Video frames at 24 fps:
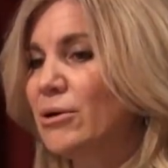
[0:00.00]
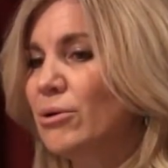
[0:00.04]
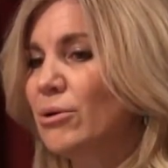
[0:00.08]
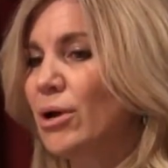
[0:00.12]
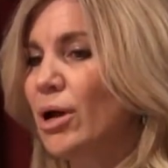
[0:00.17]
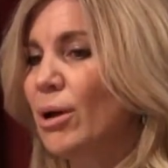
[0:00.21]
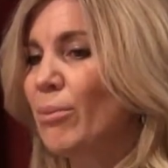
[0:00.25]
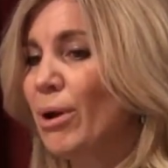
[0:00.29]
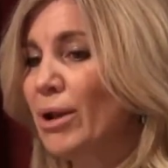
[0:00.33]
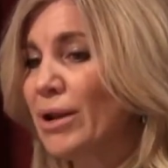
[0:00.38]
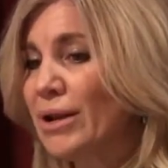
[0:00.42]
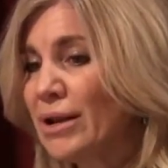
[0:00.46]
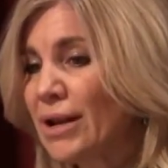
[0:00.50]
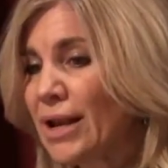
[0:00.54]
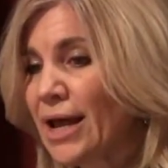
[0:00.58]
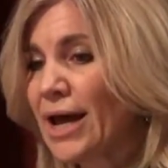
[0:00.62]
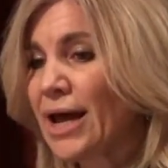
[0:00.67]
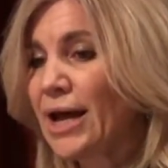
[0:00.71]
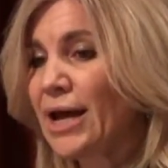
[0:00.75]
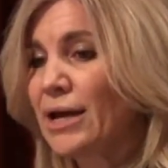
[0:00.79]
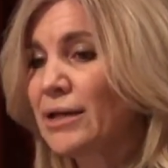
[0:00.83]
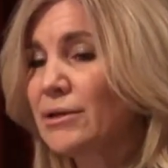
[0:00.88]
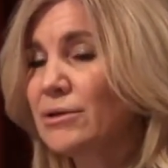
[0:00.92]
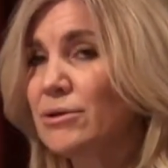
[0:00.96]
About
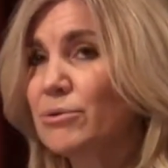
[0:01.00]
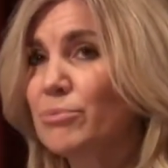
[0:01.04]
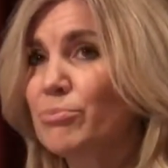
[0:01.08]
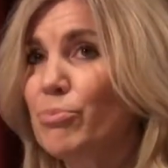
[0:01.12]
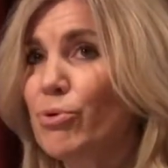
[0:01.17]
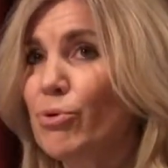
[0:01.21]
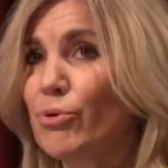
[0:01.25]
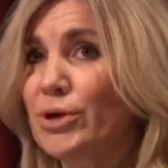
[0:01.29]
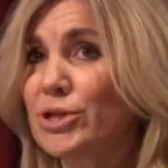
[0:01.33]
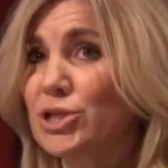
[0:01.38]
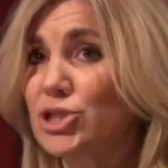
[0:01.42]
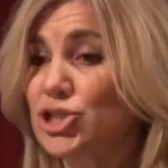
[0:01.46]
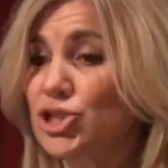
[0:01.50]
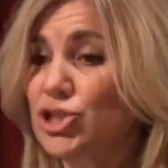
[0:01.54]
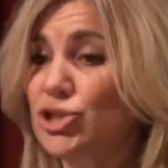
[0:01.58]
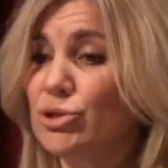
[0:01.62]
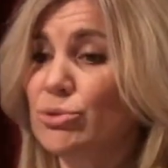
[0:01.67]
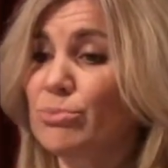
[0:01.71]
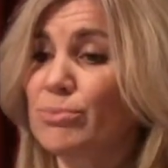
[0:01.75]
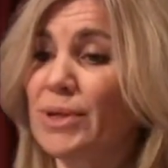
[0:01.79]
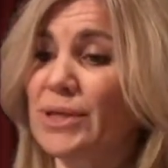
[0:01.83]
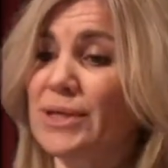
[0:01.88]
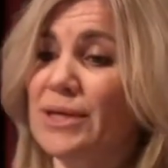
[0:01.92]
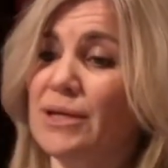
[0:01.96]
9.2
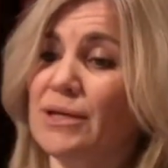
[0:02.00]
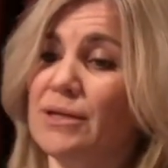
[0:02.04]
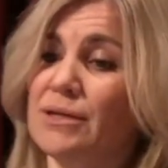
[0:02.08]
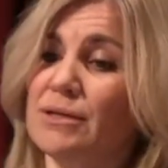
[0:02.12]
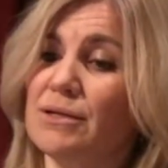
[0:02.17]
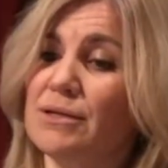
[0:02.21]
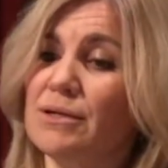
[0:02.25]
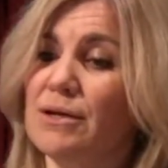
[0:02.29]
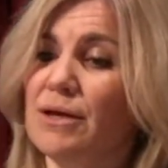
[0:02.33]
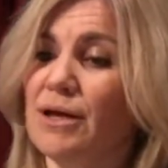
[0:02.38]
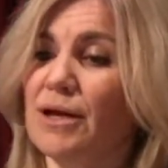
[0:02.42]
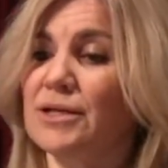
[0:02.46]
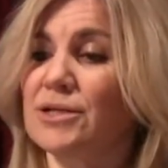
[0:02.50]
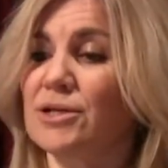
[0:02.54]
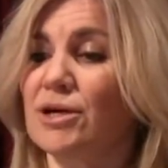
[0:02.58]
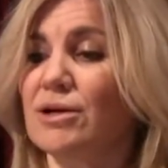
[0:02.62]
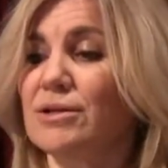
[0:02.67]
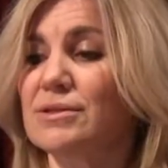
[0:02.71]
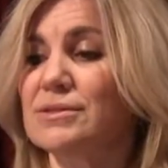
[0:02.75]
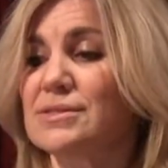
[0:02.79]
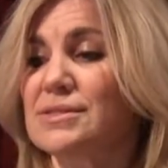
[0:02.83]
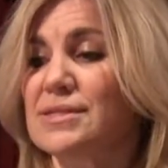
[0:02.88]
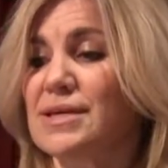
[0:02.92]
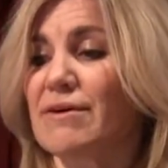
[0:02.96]
million
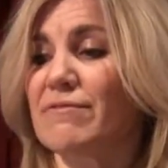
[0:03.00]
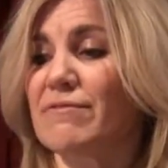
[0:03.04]
adults have